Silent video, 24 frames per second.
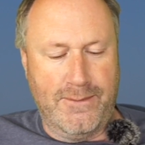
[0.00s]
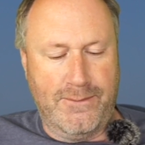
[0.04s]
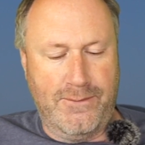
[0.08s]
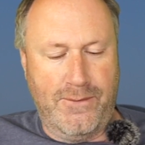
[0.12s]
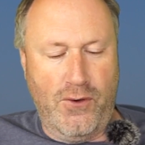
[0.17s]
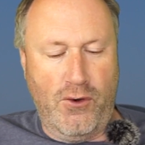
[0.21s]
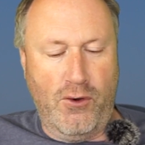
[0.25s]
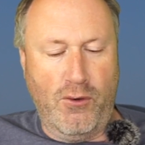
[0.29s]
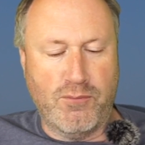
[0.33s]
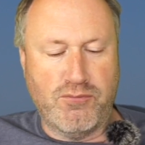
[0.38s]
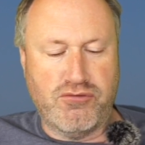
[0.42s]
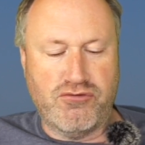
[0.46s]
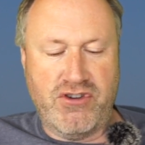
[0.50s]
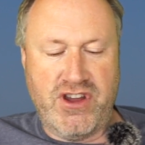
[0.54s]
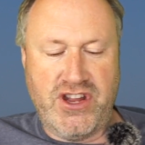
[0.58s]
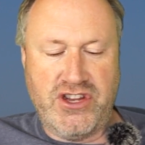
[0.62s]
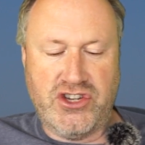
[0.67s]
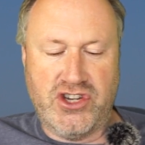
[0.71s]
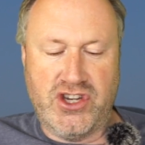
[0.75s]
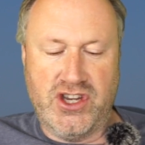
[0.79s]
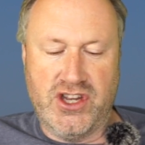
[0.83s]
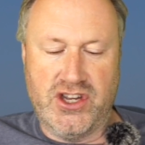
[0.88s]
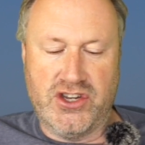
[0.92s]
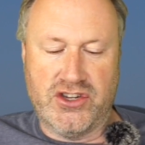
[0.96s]
for
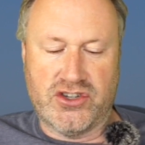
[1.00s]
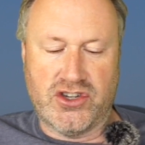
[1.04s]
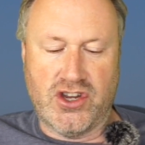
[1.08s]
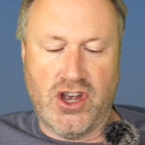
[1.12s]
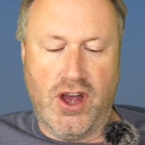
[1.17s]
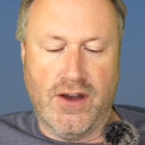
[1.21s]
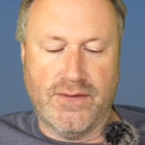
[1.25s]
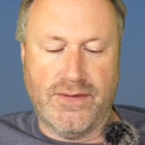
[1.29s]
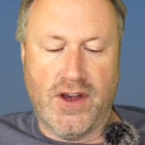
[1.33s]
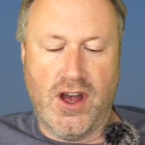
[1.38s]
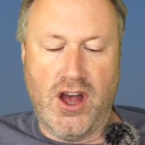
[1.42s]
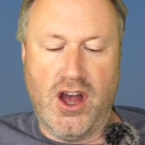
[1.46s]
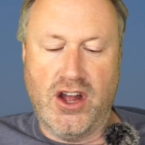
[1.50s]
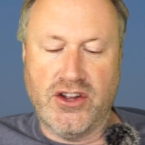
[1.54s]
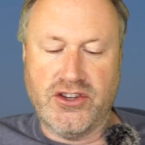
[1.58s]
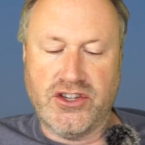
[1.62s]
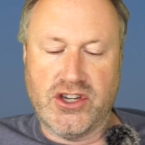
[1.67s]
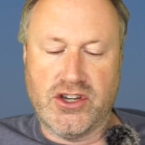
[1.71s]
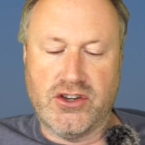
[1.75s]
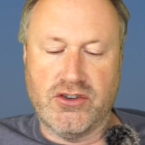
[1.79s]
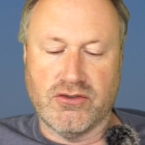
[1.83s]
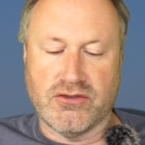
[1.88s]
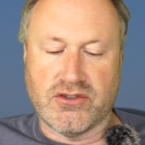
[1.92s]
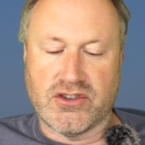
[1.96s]
breaches of
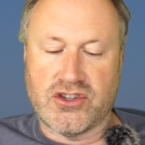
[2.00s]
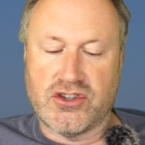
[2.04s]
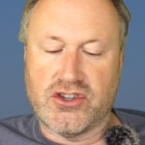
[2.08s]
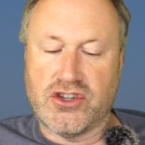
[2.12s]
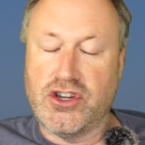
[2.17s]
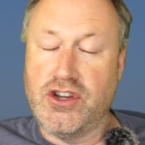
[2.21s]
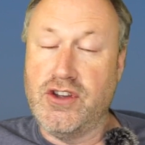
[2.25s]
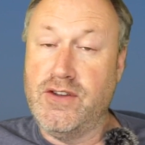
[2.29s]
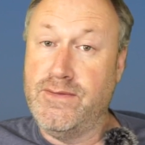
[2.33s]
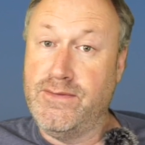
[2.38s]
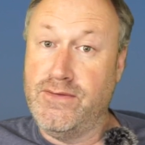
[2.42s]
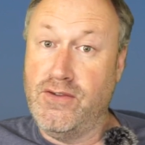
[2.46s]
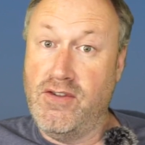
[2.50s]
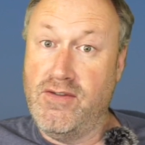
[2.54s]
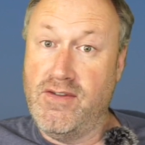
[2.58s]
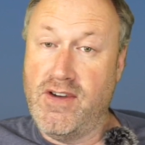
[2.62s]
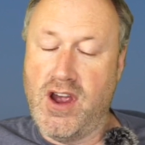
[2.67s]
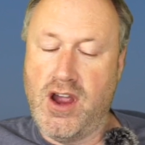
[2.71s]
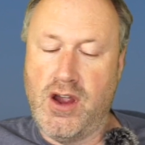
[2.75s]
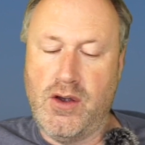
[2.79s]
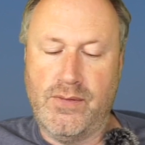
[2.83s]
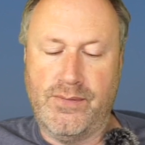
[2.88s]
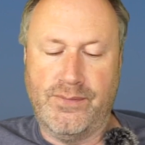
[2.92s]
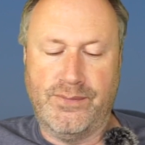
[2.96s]
Articles
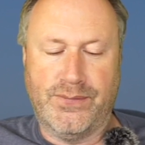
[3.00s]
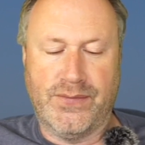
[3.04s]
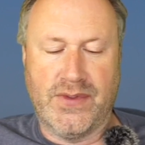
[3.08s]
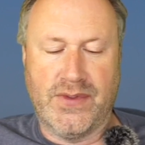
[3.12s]
240